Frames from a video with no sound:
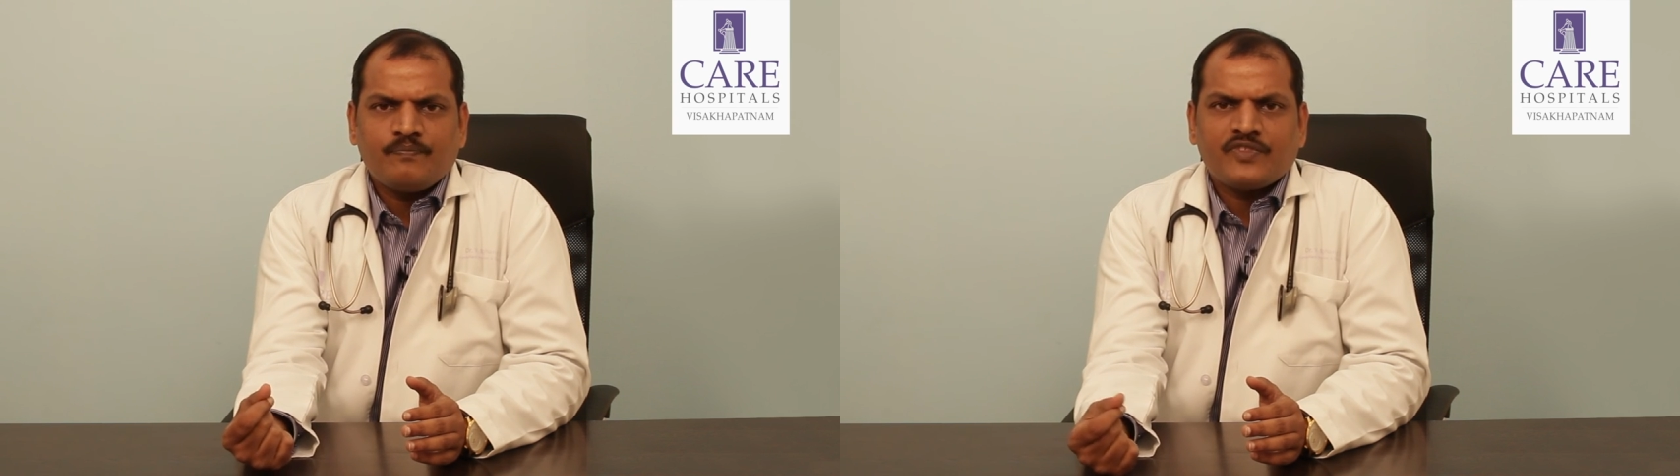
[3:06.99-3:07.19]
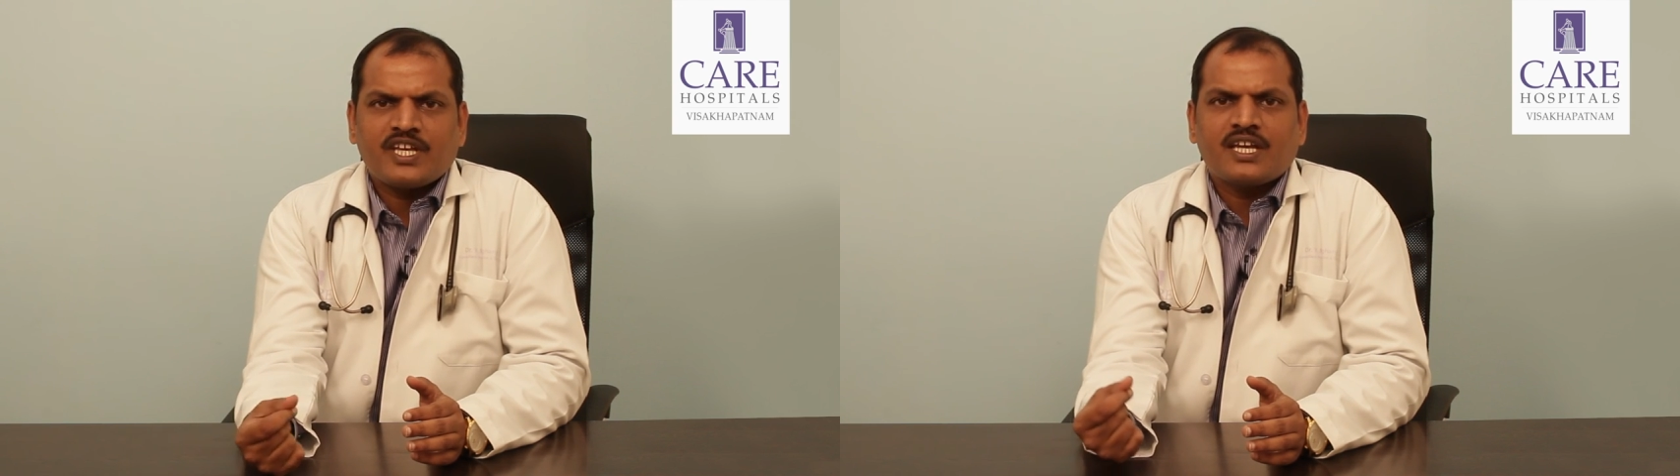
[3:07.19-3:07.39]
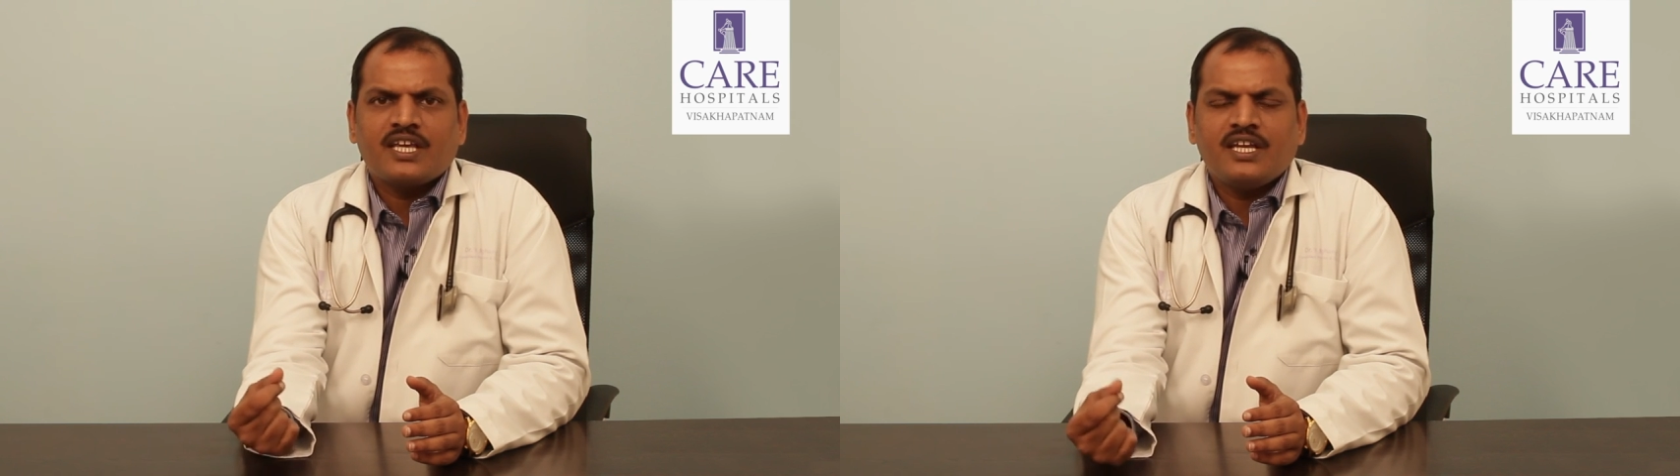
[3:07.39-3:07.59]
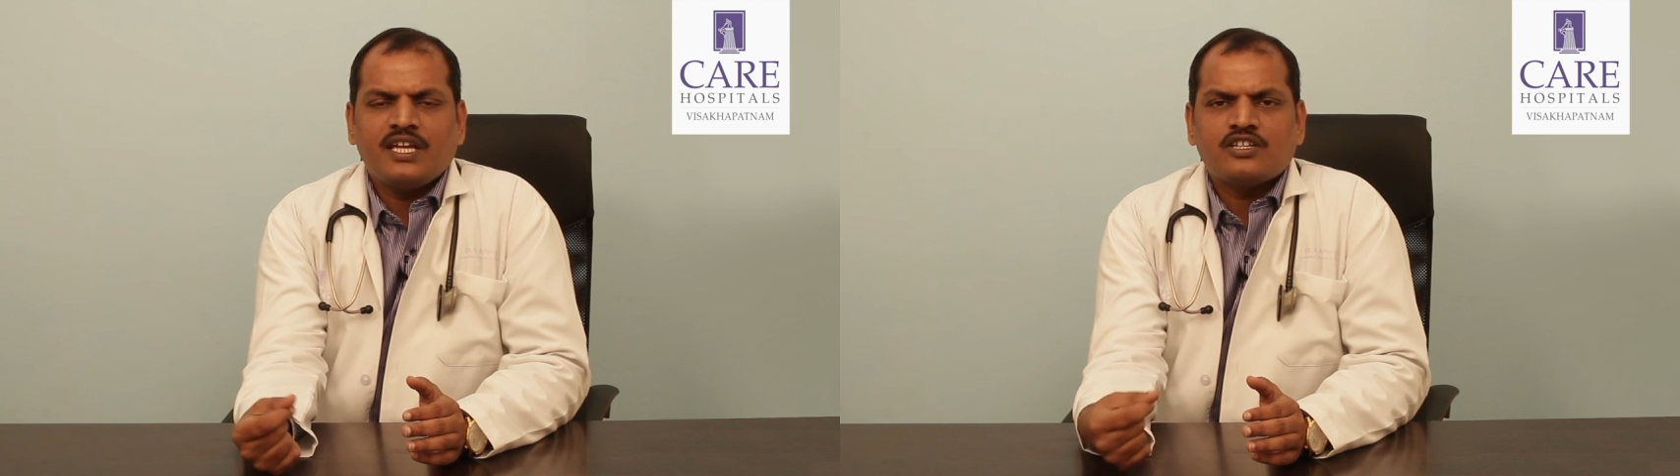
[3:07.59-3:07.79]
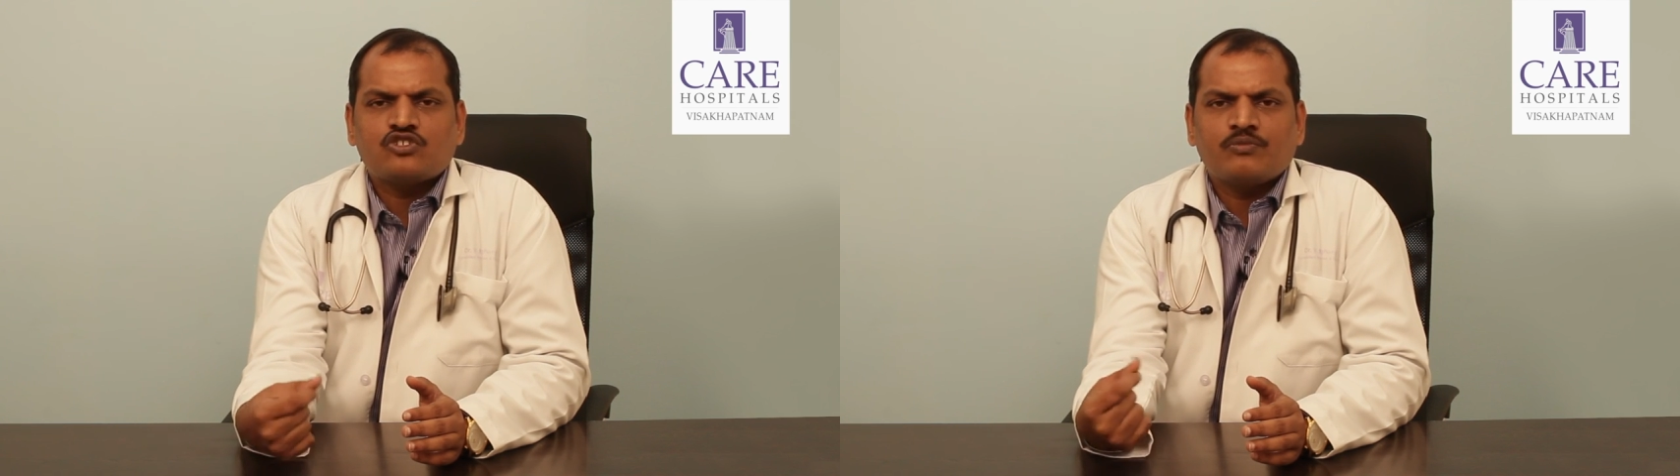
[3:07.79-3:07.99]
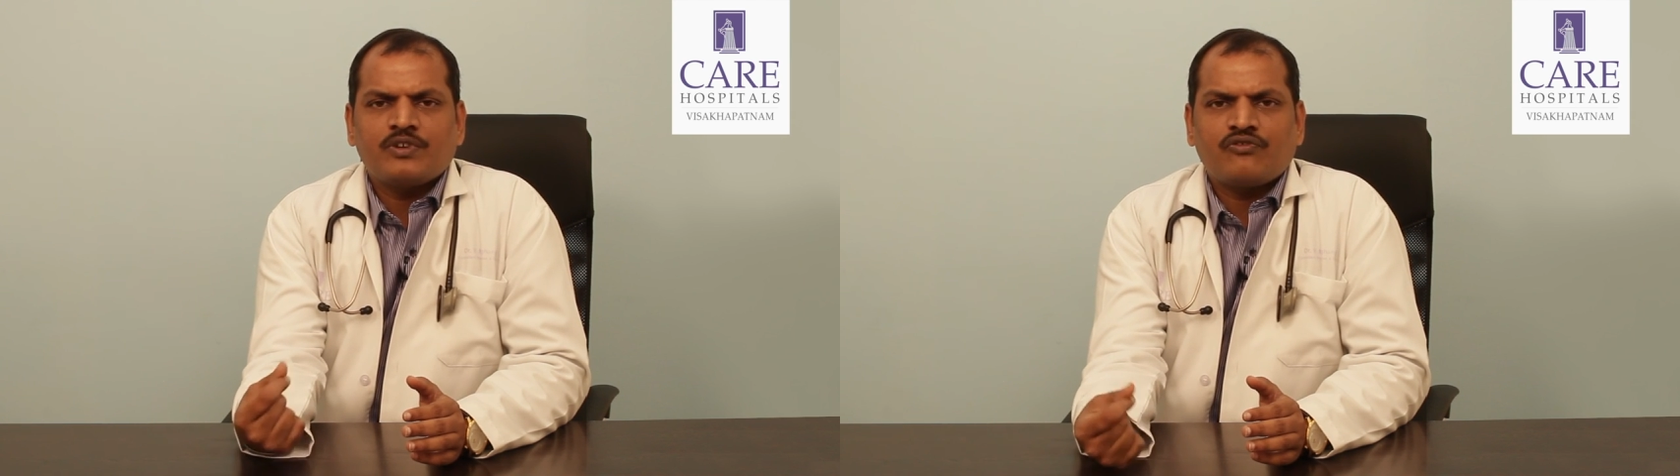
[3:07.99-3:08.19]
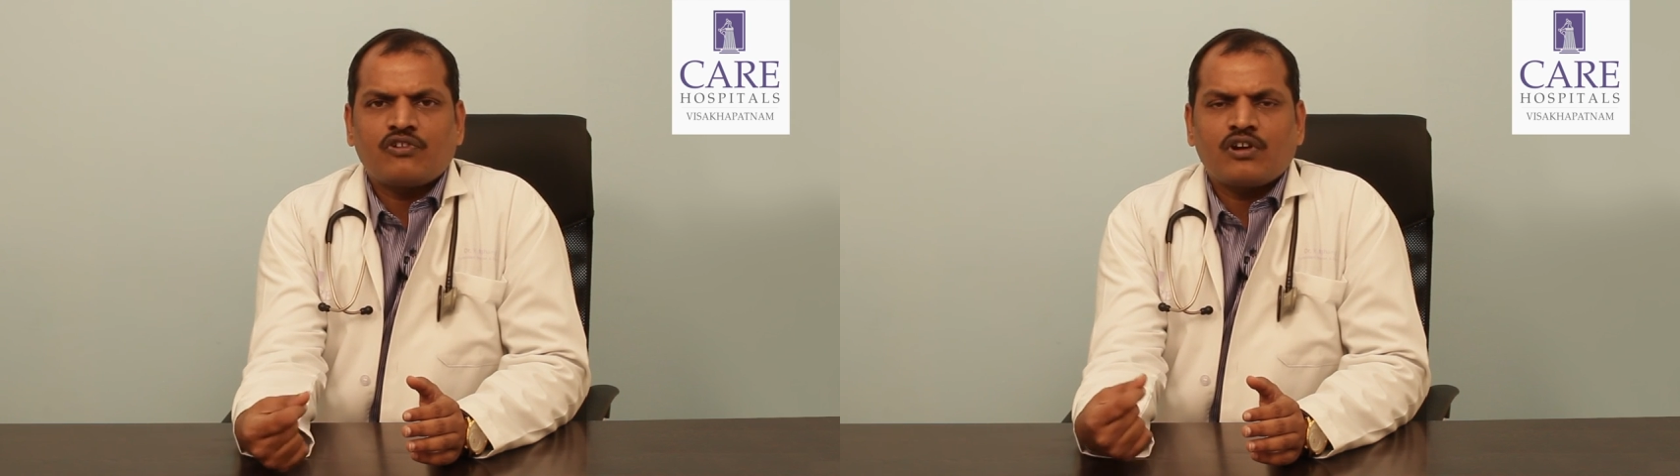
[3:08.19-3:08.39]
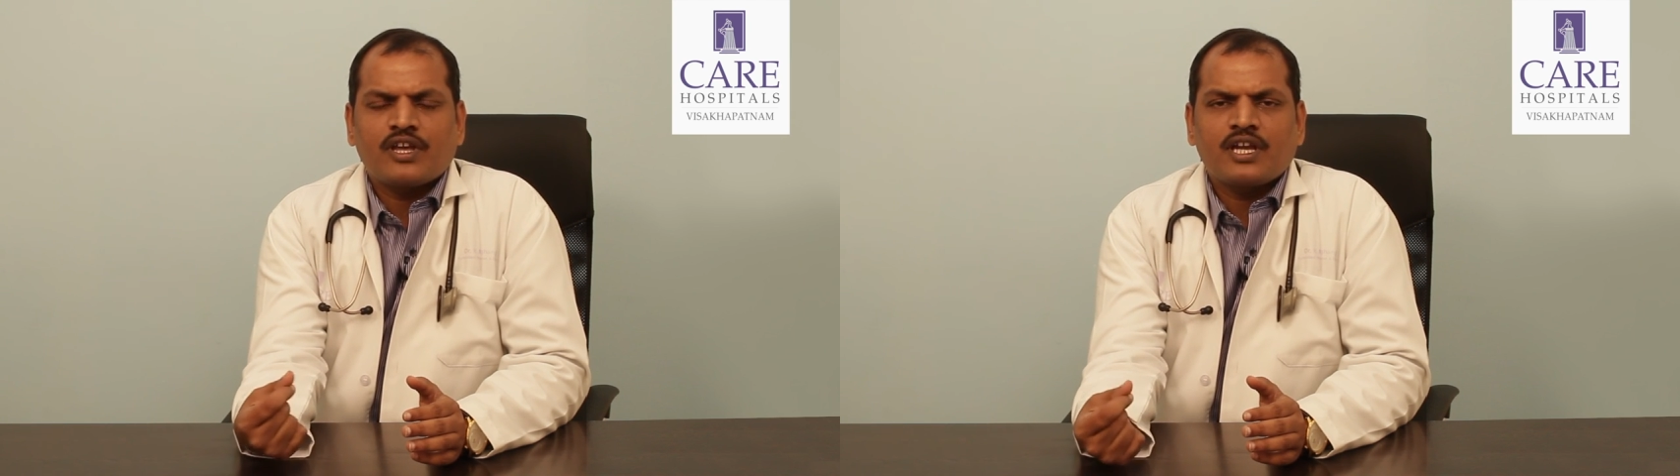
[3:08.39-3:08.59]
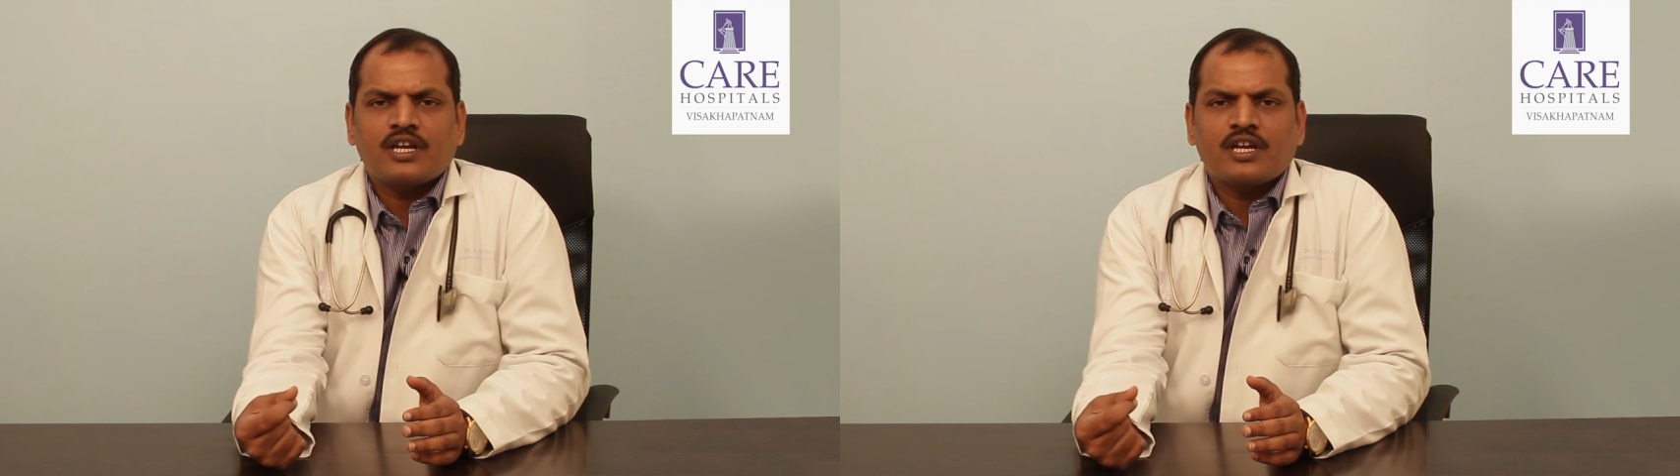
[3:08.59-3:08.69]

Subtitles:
then he needs to be following